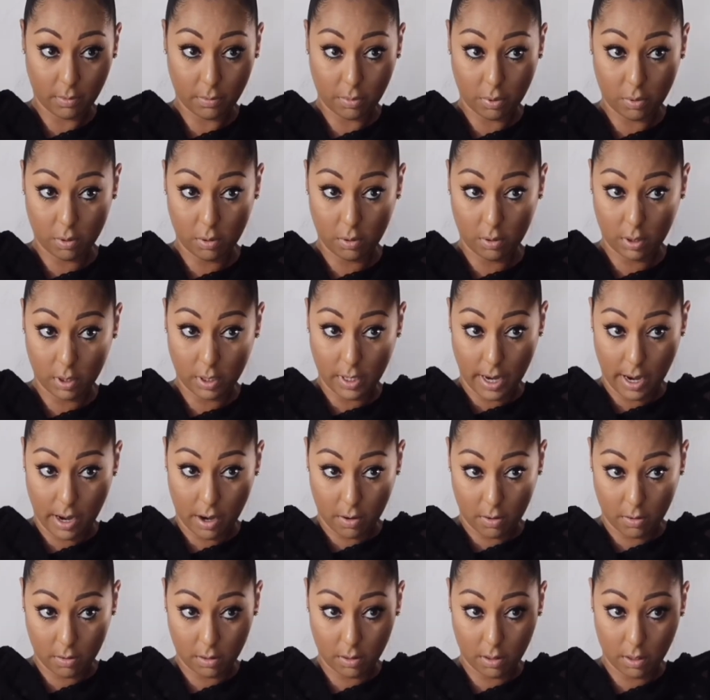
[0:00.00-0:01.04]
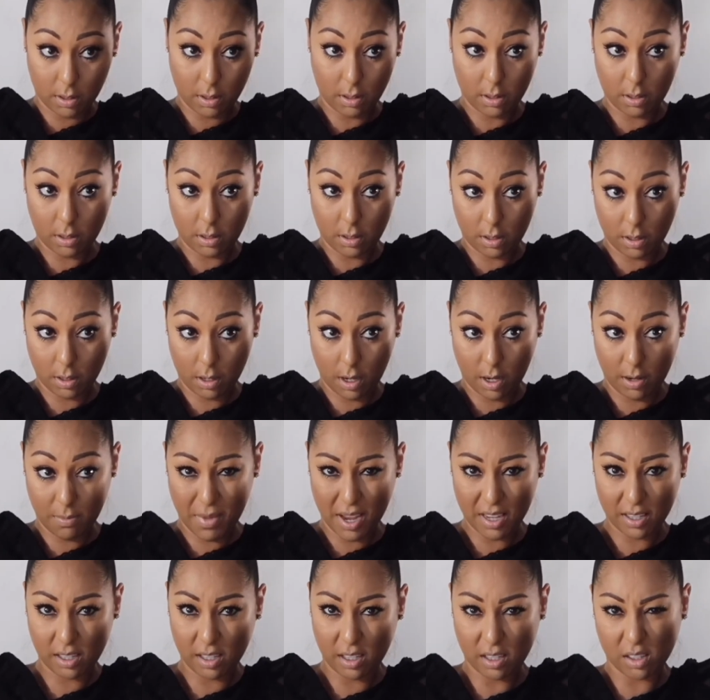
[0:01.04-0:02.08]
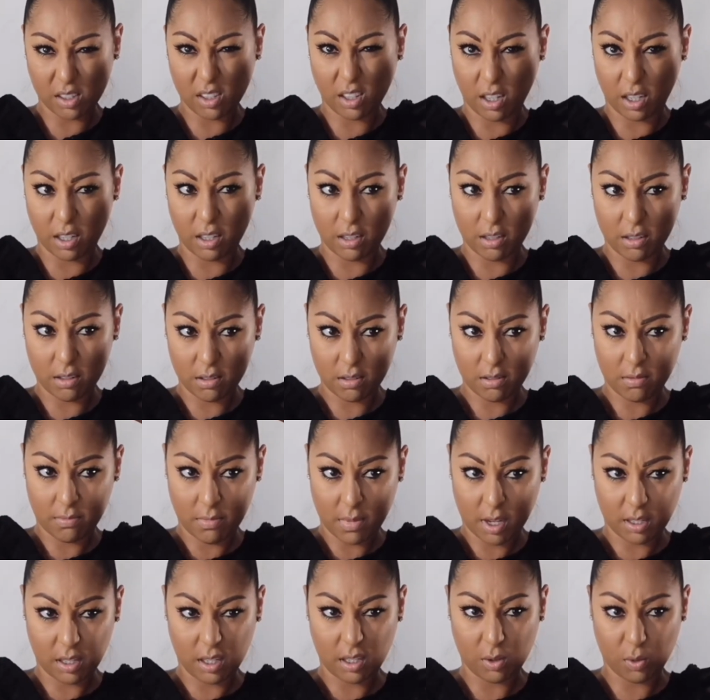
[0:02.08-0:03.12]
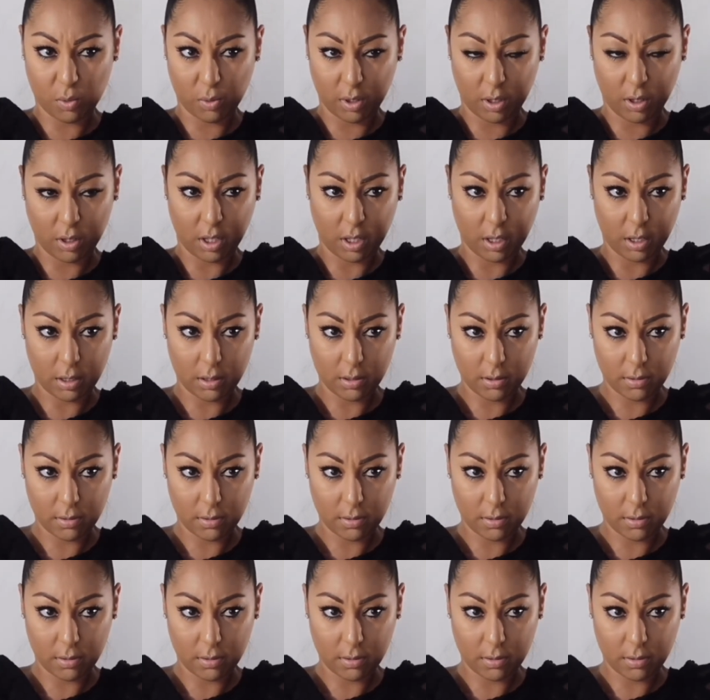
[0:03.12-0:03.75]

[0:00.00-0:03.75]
Pull it out. And messy is good. Messy's real good.